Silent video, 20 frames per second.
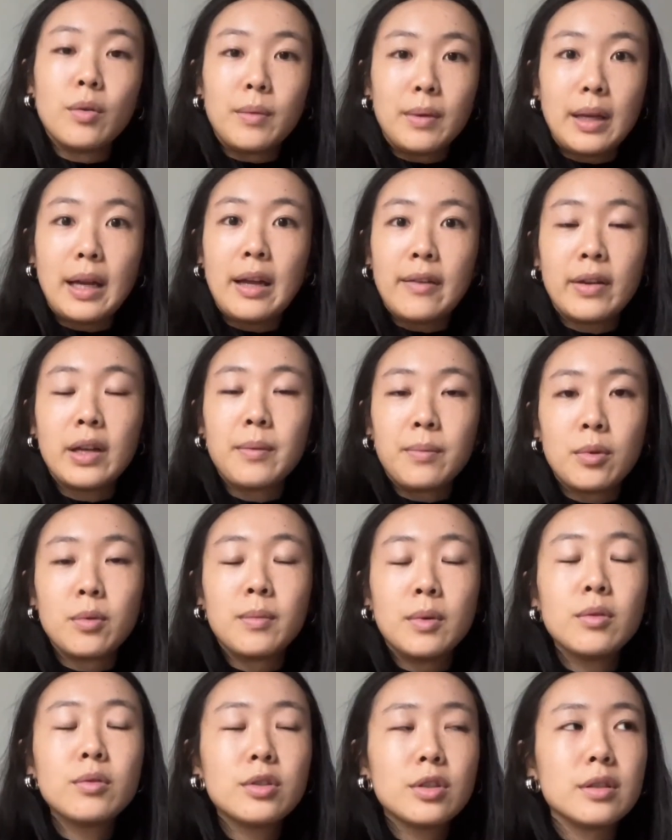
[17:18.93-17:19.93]
having a
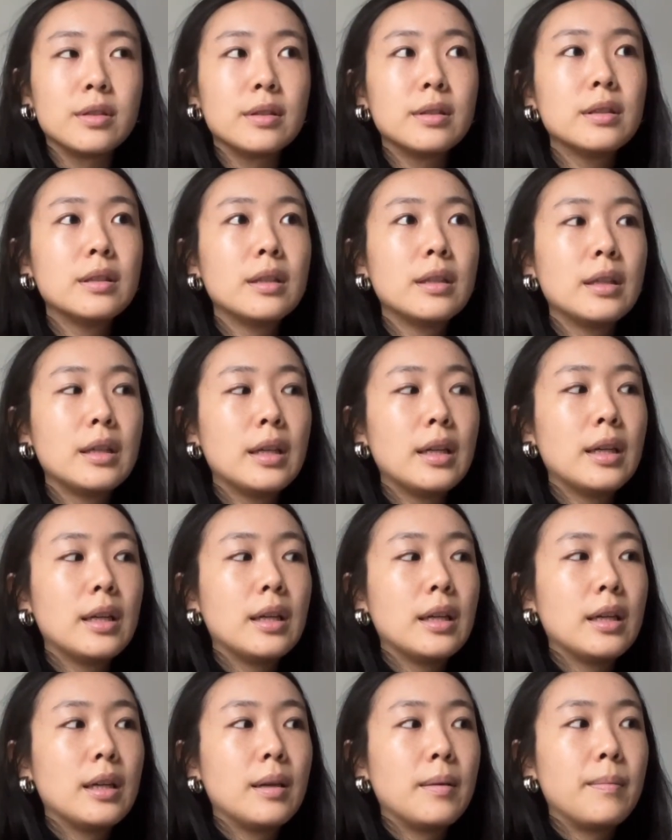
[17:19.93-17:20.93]
promotion
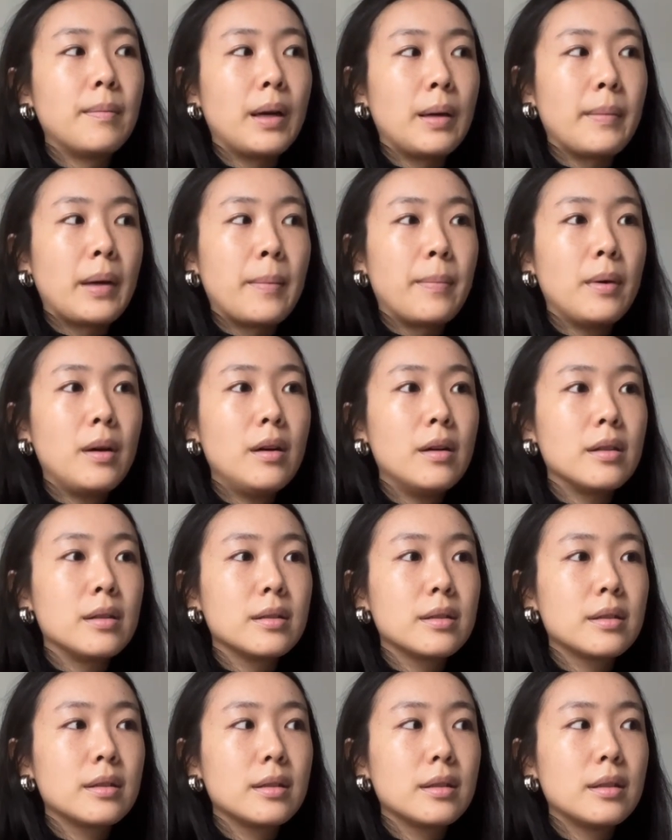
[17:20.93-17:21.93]
by my
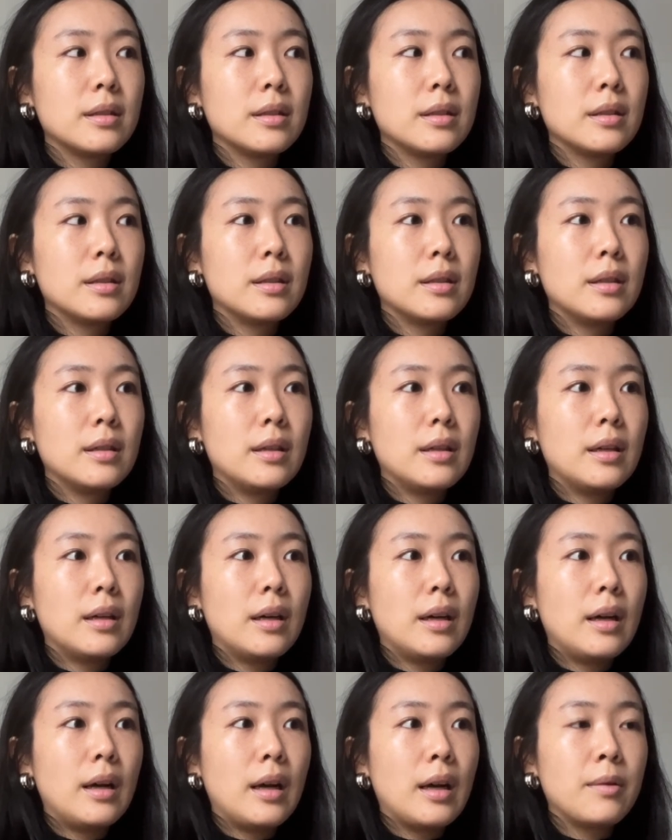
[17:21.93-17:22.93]
boss,
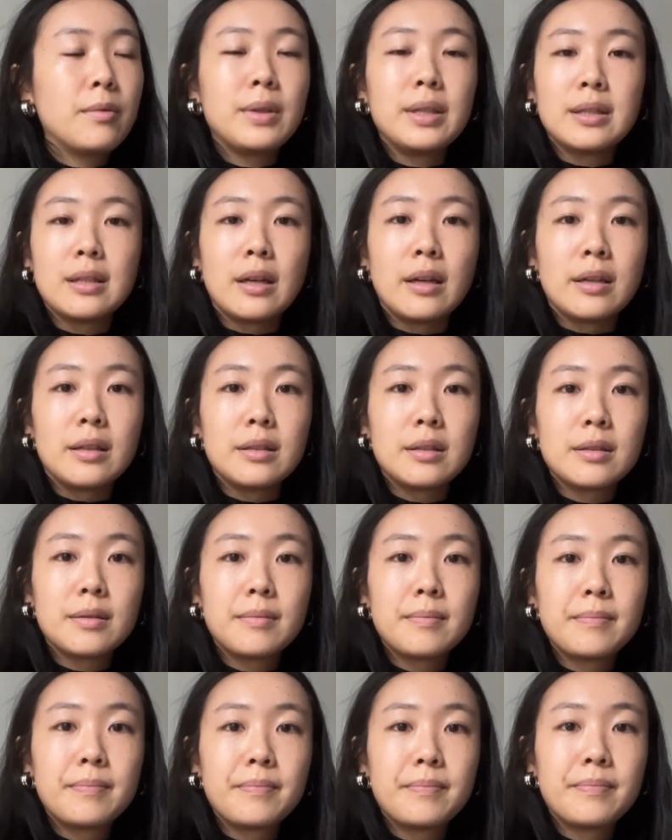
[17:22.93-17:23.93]
I resigned.
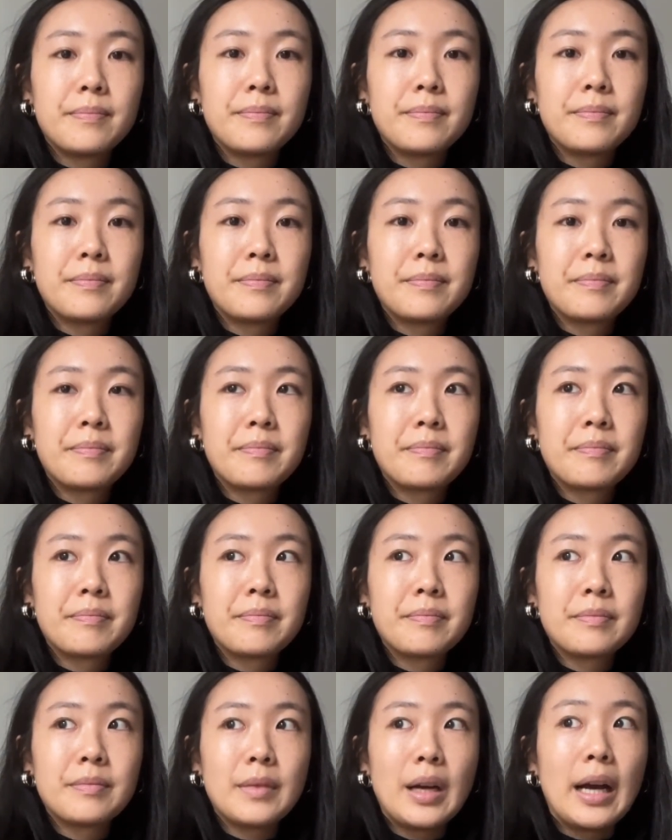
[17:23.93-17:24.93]

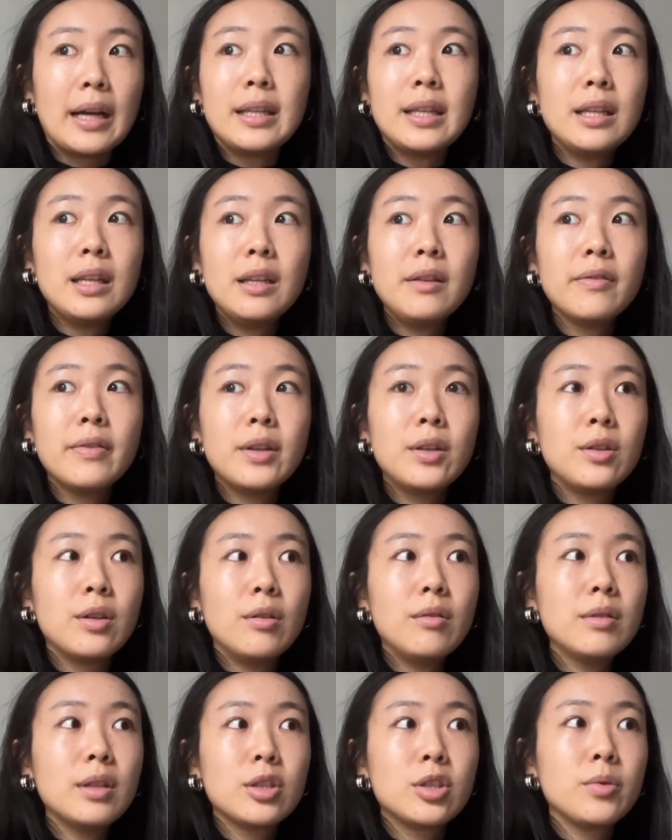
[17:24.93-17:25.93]
I didn't even
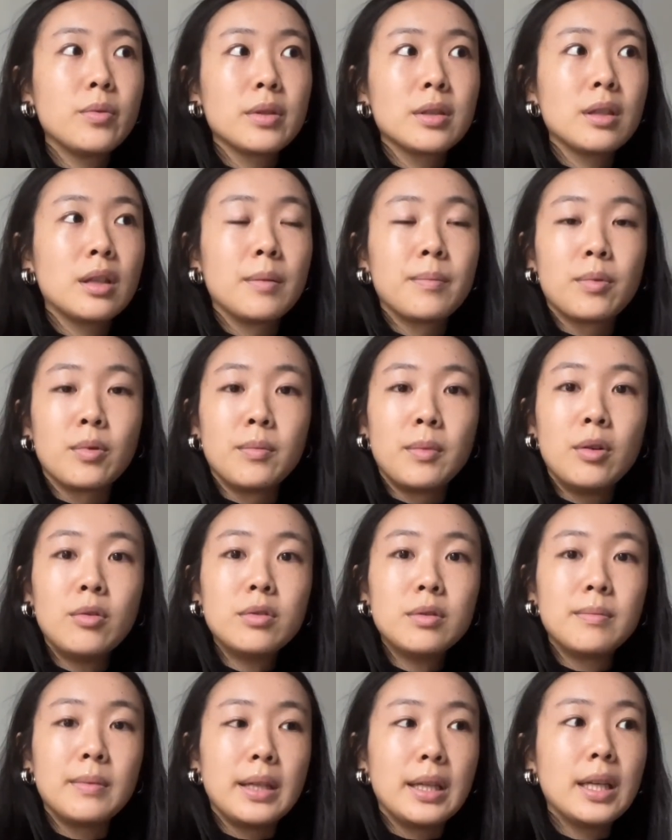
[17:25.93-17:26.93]
know that she was going to promote
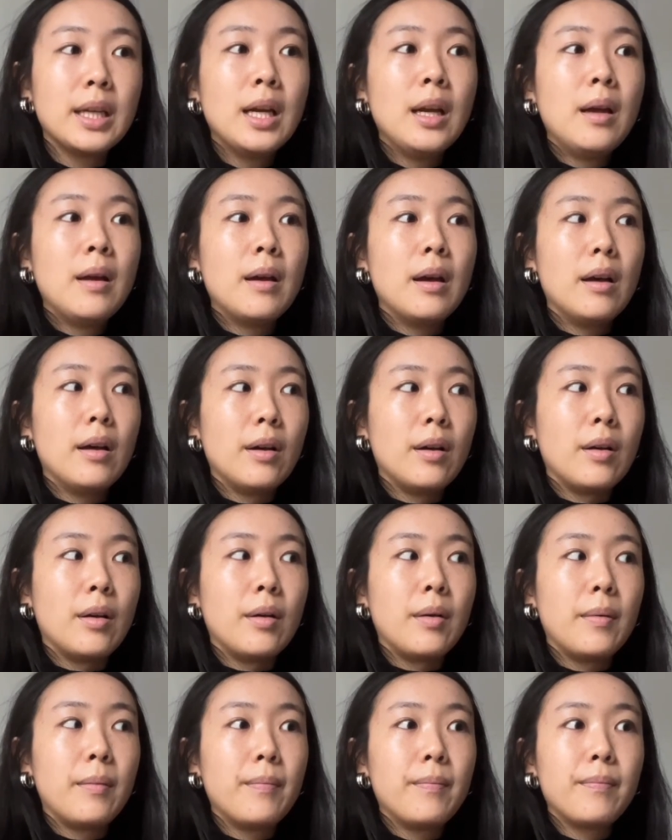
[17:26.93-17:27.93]
me,
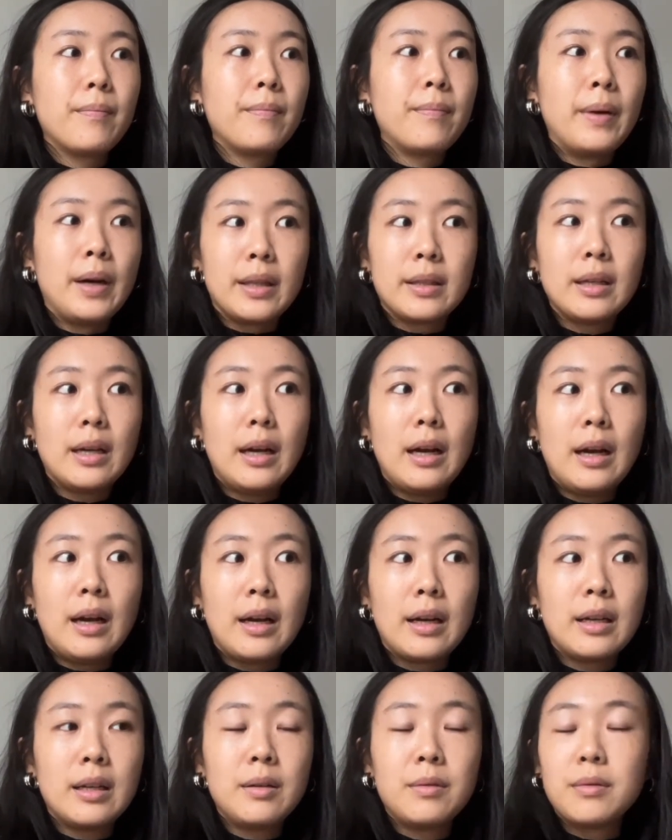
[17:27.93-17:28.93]
but
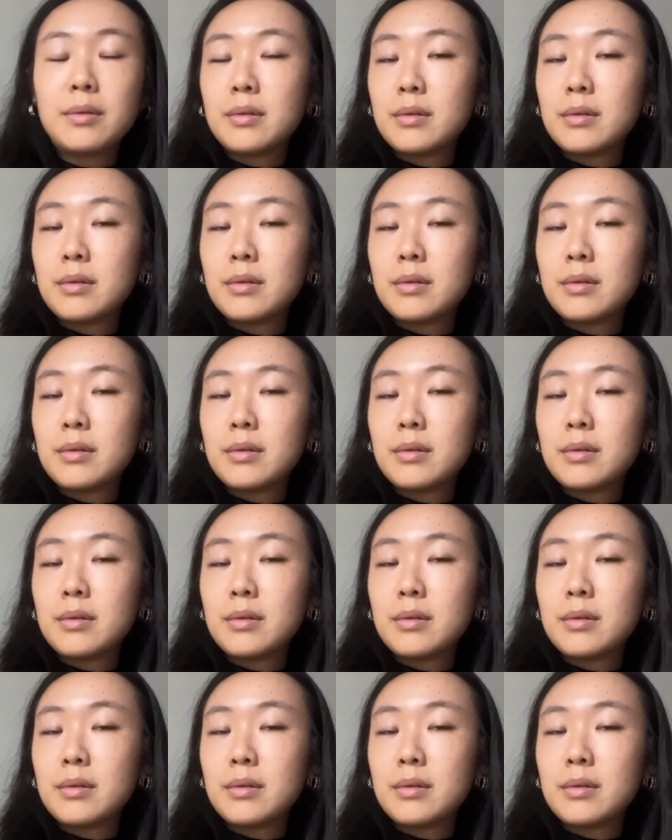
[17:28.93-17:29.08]
I